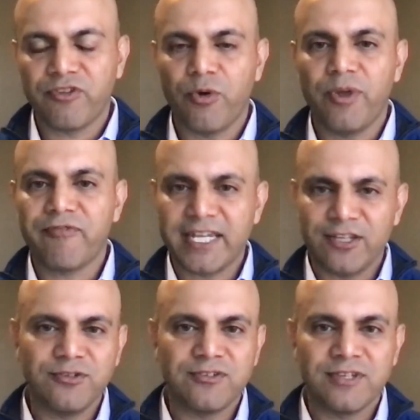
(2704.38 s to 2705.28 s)
So if I
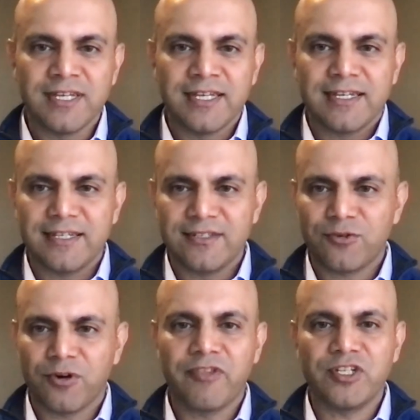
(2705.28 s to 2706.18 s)
use
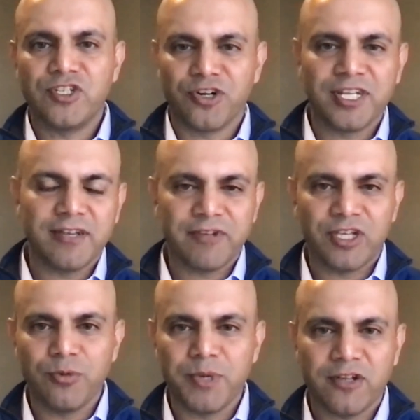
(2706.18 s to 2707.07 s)
sort of the journey of a
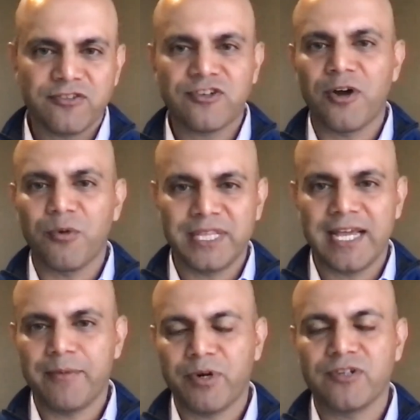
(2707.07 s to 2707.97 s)
human, I'll start with
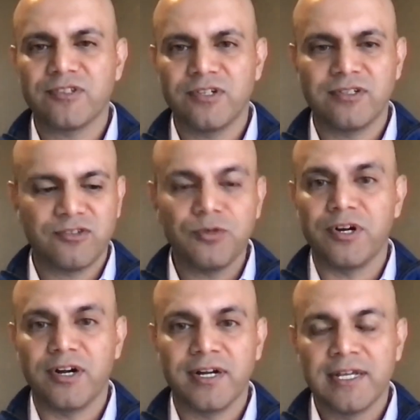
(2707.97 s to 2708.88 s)
that personal
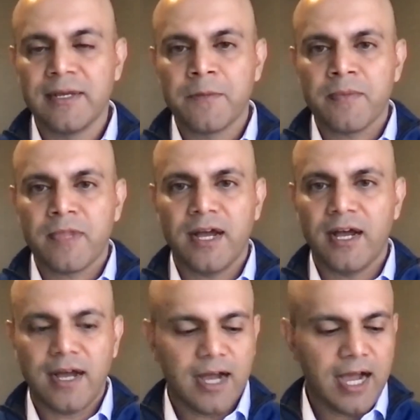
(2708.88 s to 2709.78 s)
tutor.
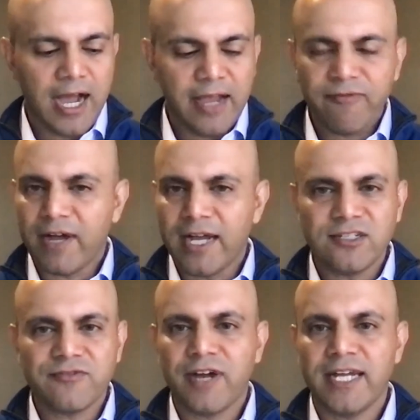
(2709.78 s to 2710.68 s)
I
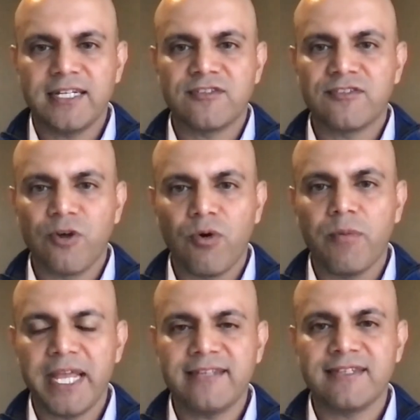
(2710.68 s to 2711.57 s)
just find it so
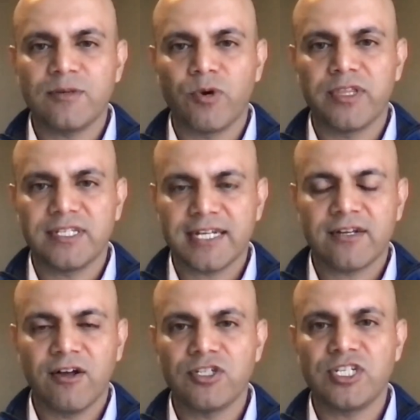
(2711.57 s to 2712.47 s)
amazing where the
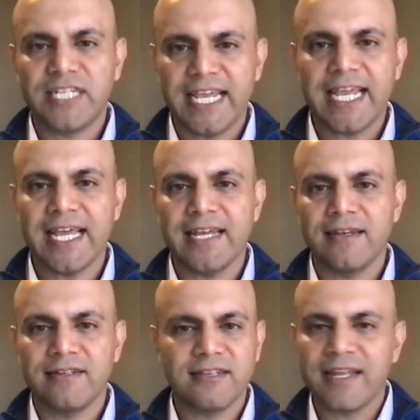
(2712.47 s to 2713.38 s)
technology
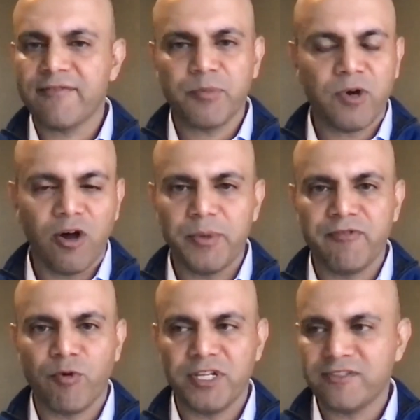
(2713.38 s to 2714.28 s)
doesn't have to all
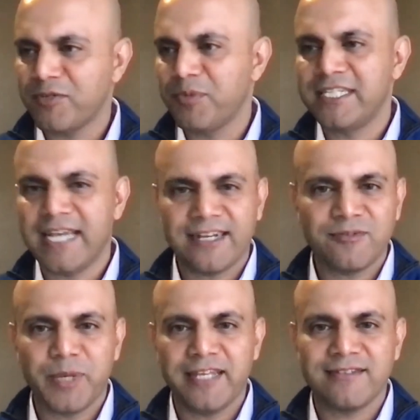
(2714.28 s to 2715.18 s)
be voice. It could be
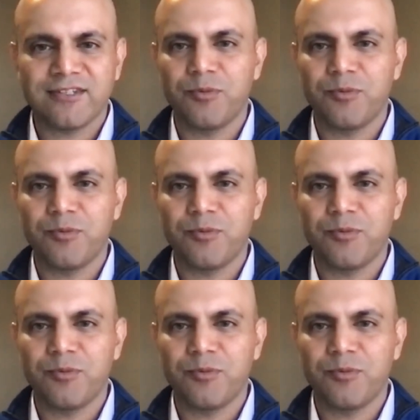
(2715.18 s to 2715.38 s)
text based.